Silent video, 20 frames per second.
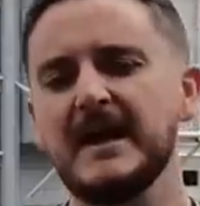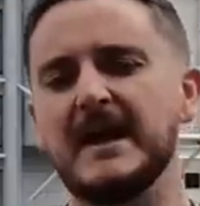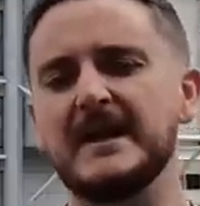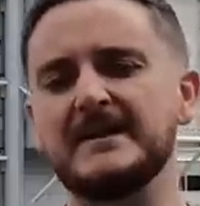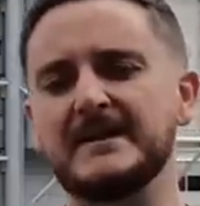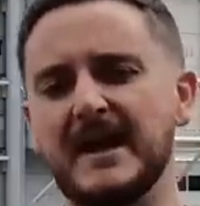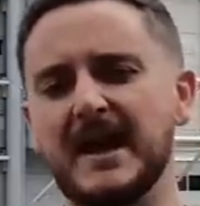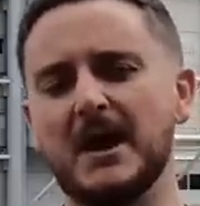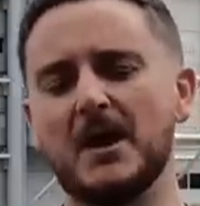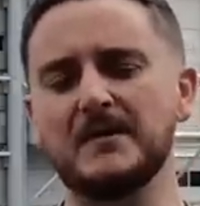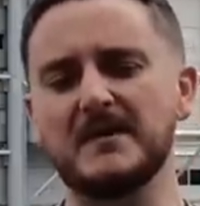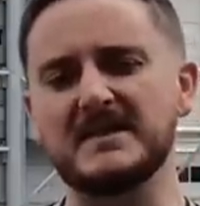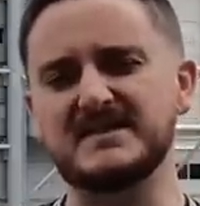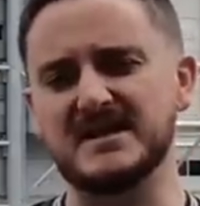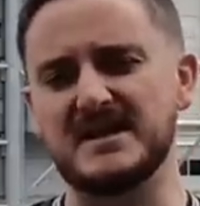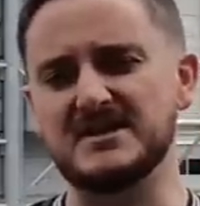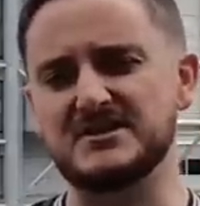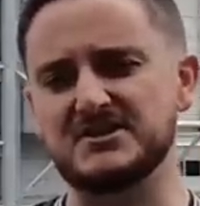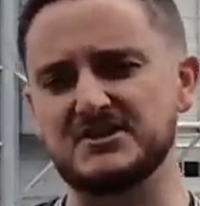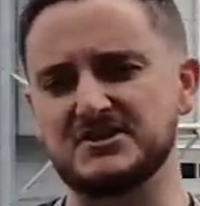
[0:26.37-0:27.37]
and now the
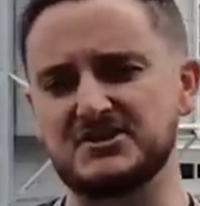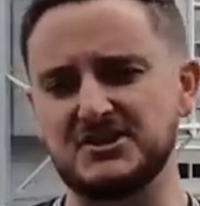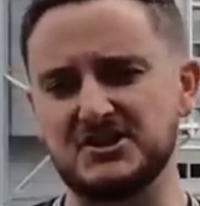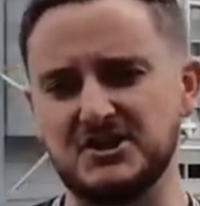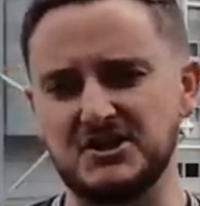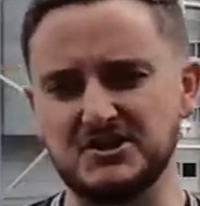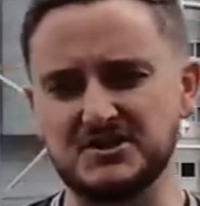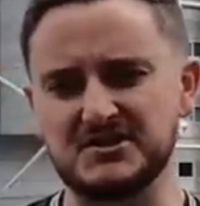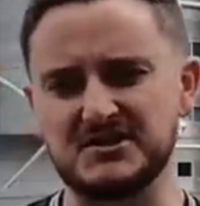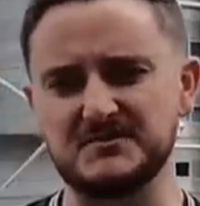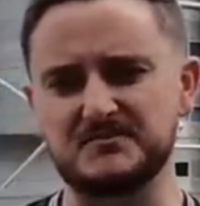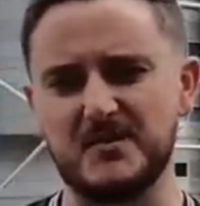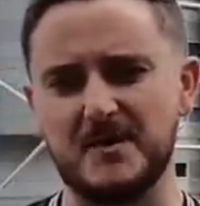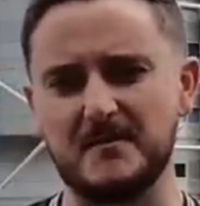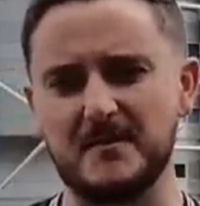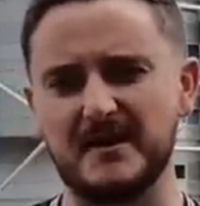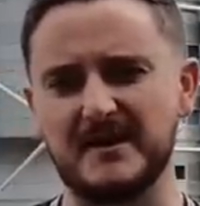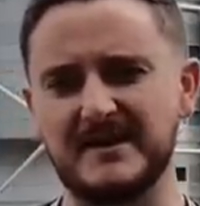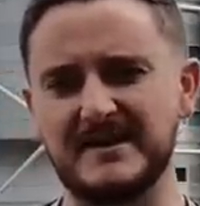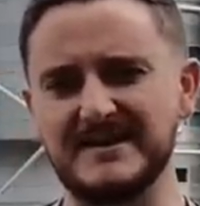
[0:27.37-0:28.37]
attention turns to the
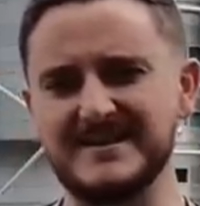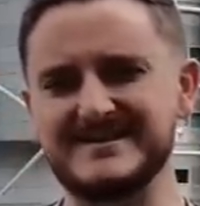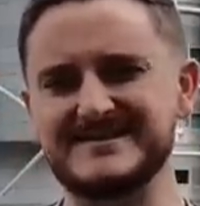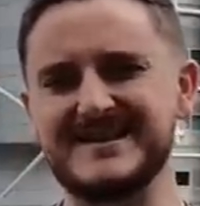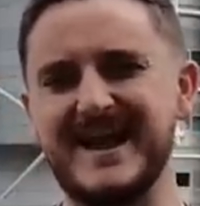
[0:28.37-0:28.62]
Premier League.